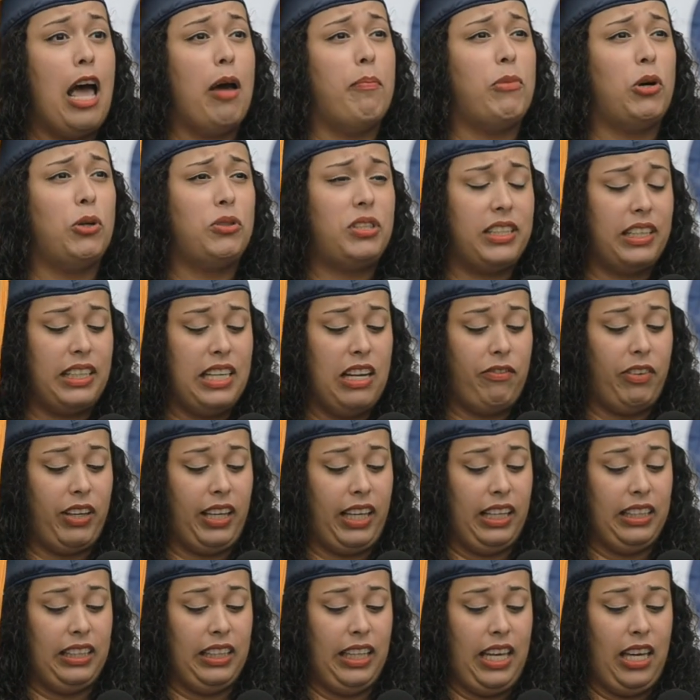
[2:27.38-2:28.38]
and most
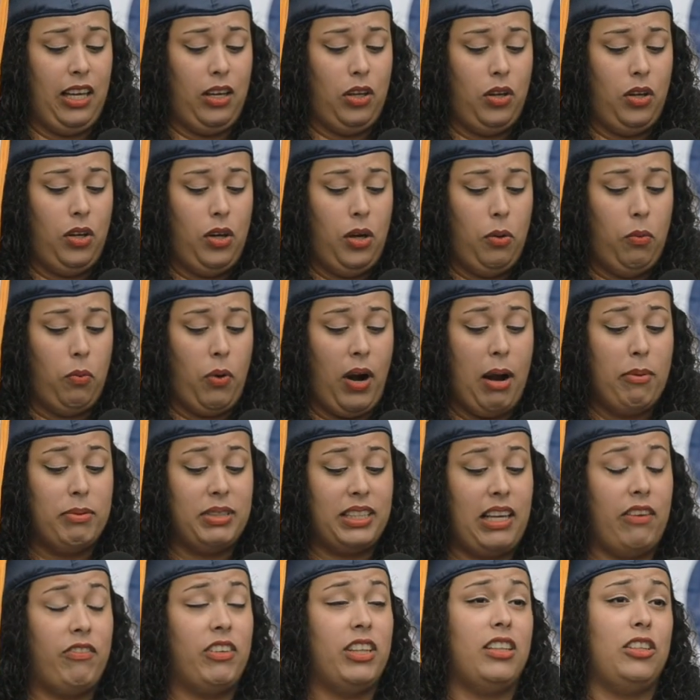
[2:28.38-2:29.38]
significantly, where I
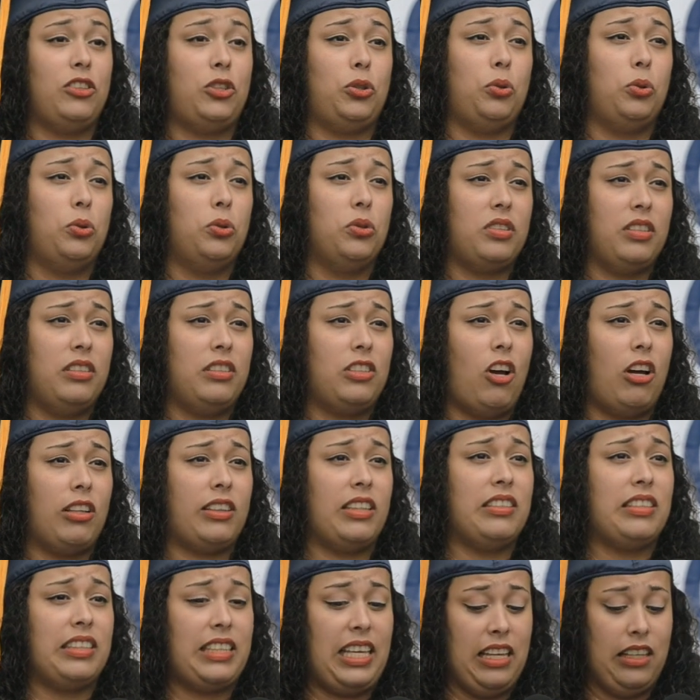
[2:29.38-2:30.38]
was given the tools and
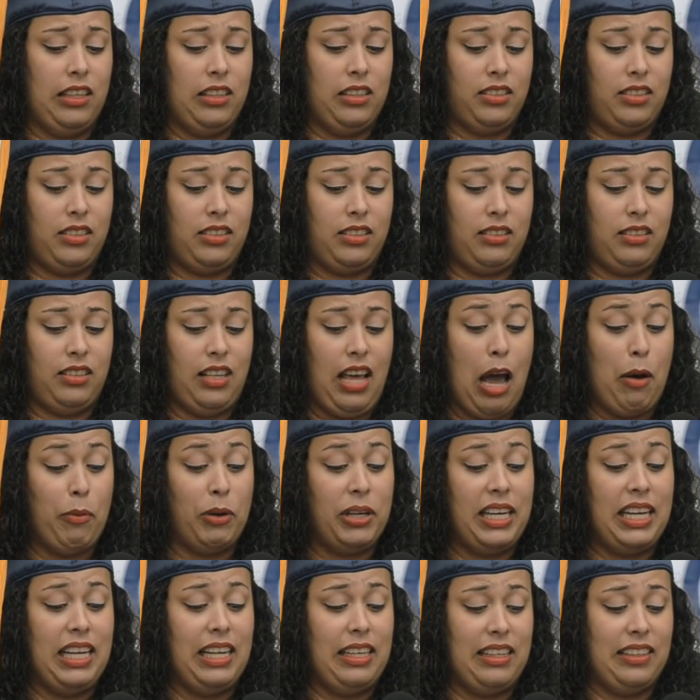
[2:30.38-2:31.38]
taught the skills I
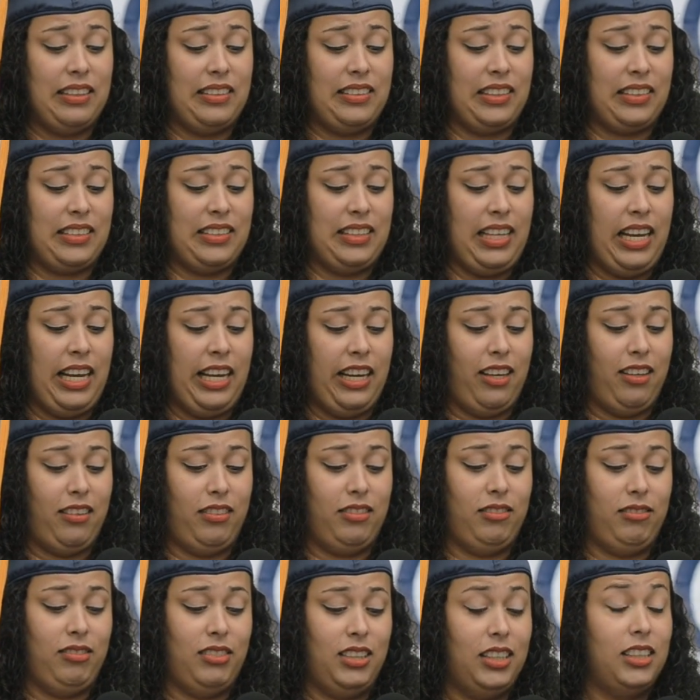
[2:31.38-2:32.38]
would need to succeed.
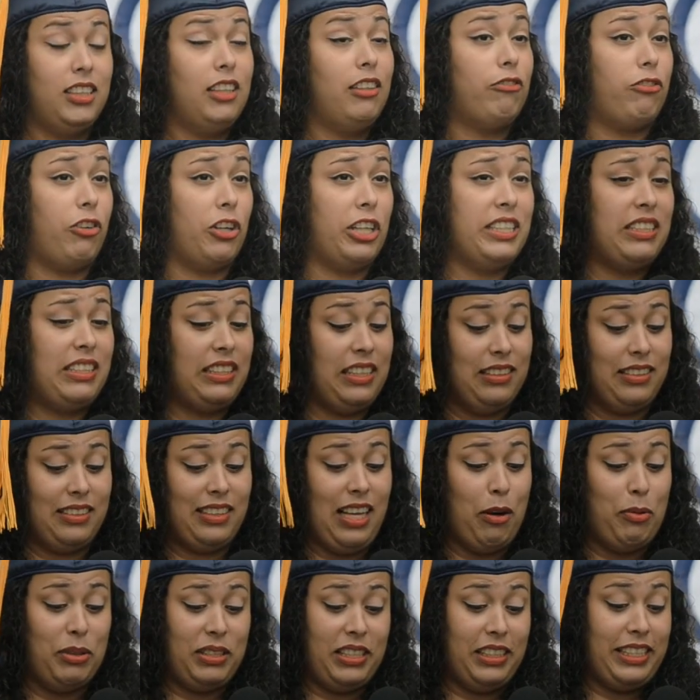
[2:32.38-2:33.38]
For
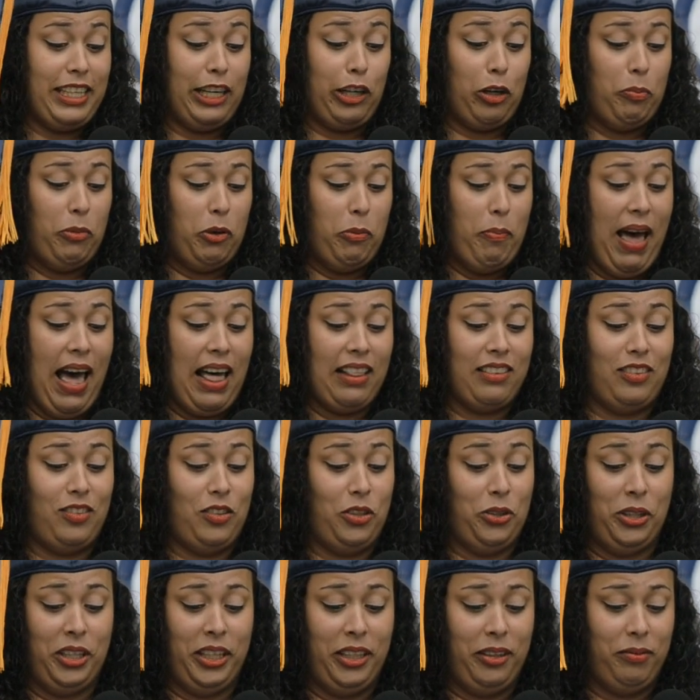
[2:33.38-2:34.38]
instance, I was a terrible math
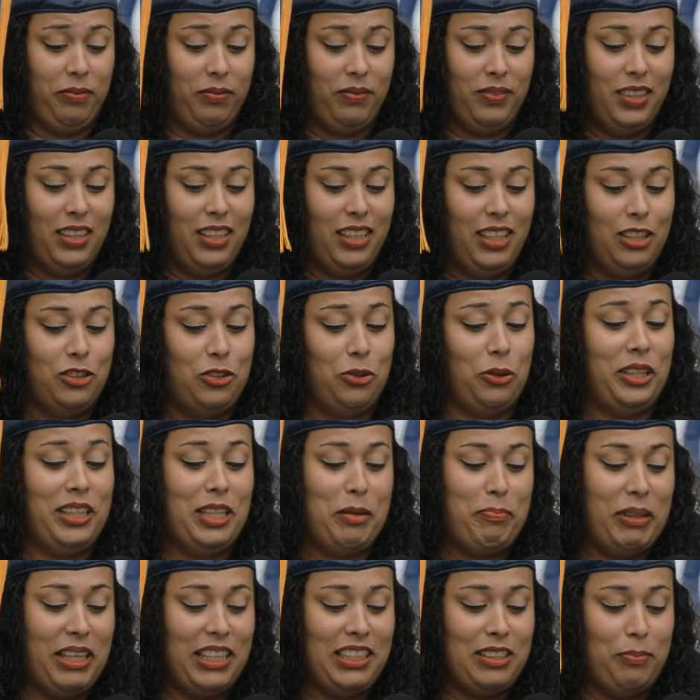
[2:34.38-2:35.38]
student.
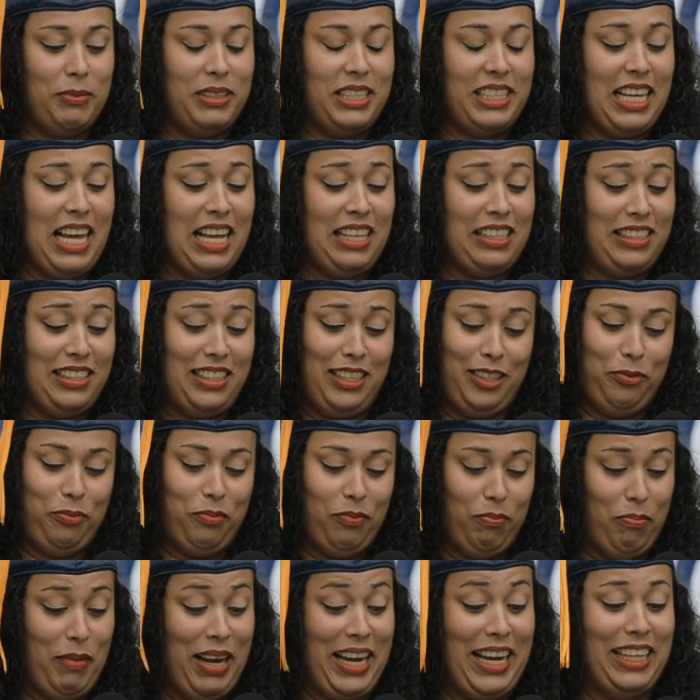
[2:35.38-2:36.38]
During the placement test,
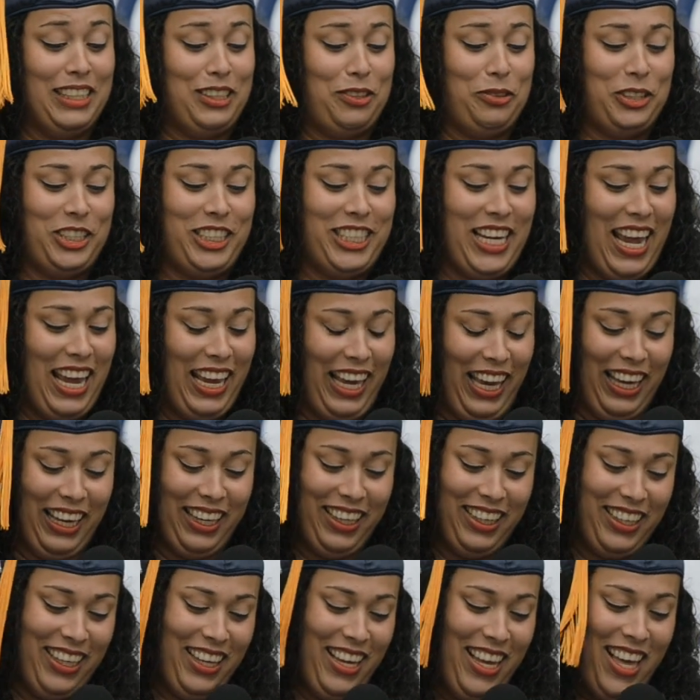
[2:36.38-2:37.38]
my hands were
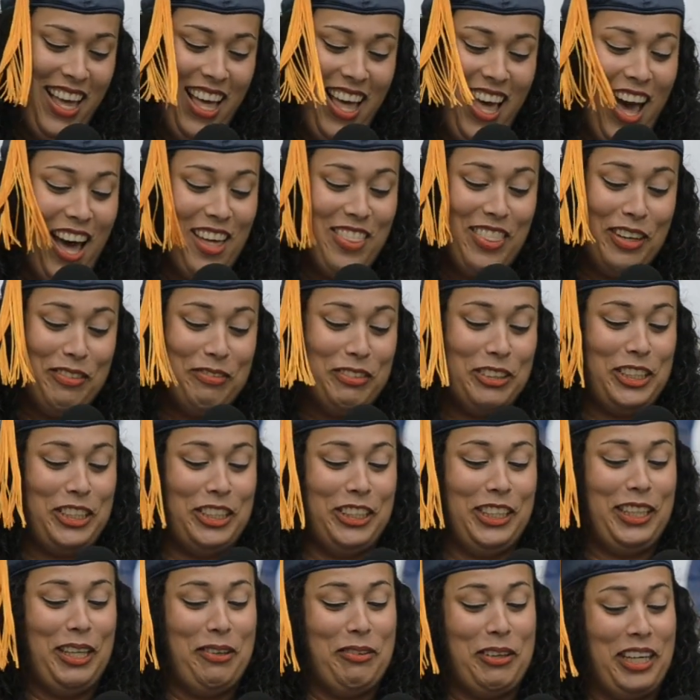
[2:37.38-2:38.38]
shaking. I thought for
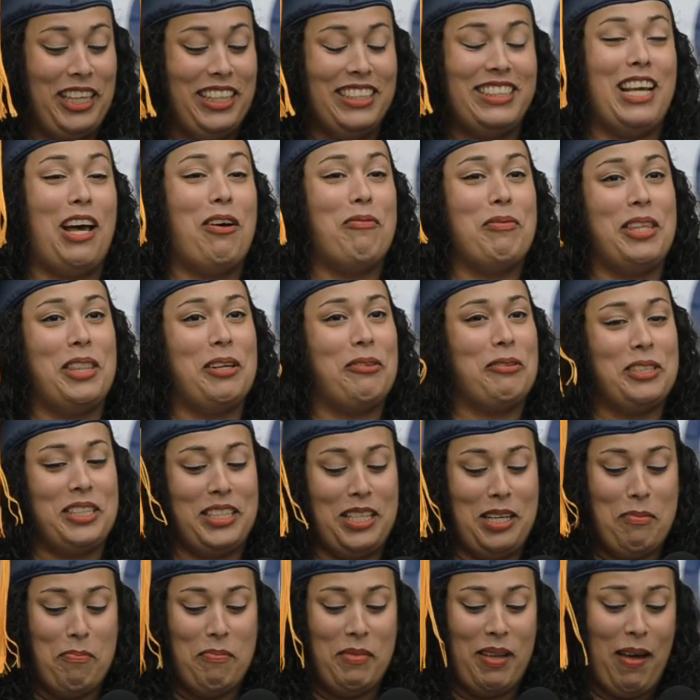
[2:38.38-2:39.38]
sure they were gonna tell me there
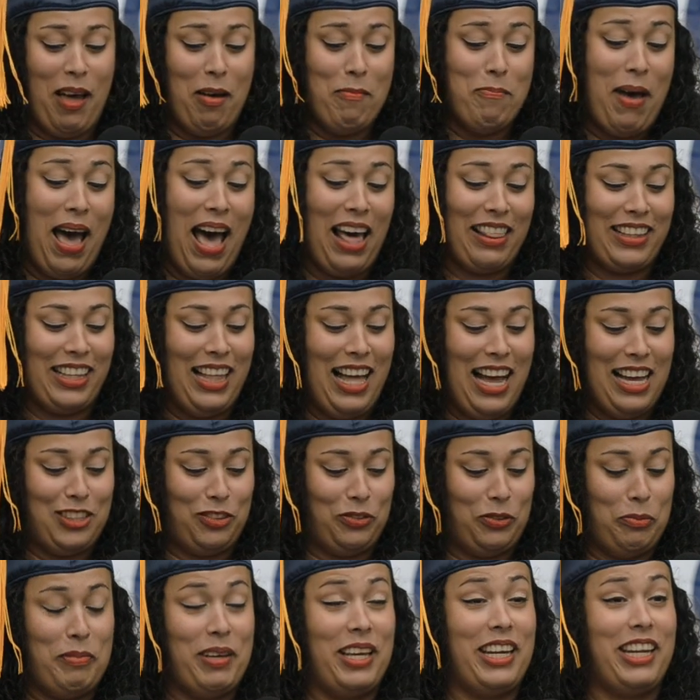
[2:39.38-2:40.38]
wasn't a math
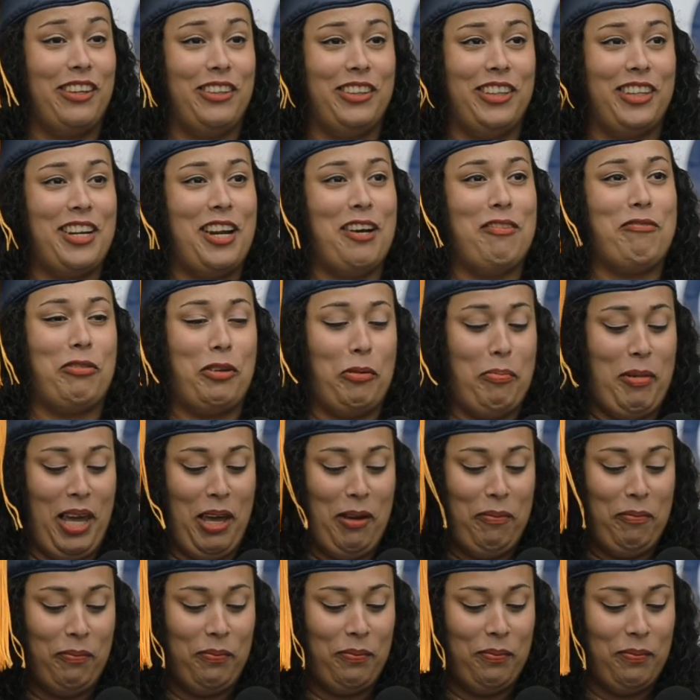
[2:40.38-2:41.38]
class remedial enough for
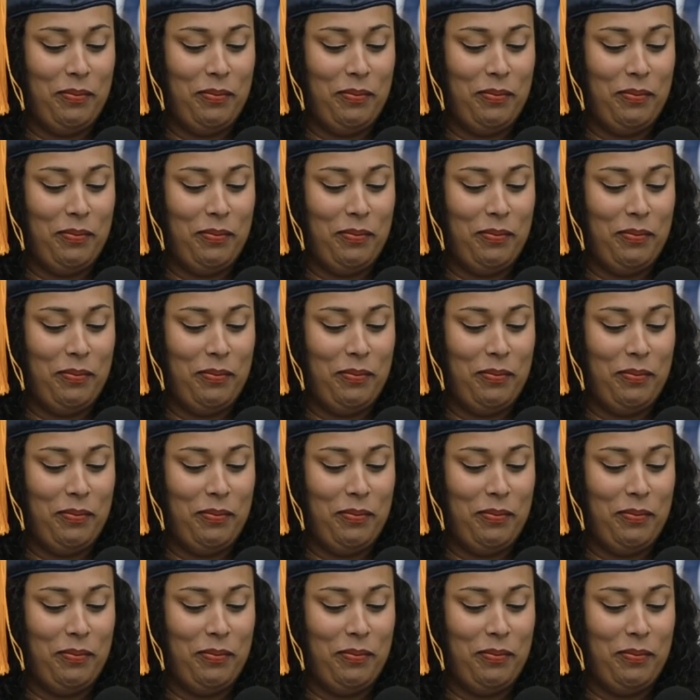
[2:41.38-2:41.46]
me.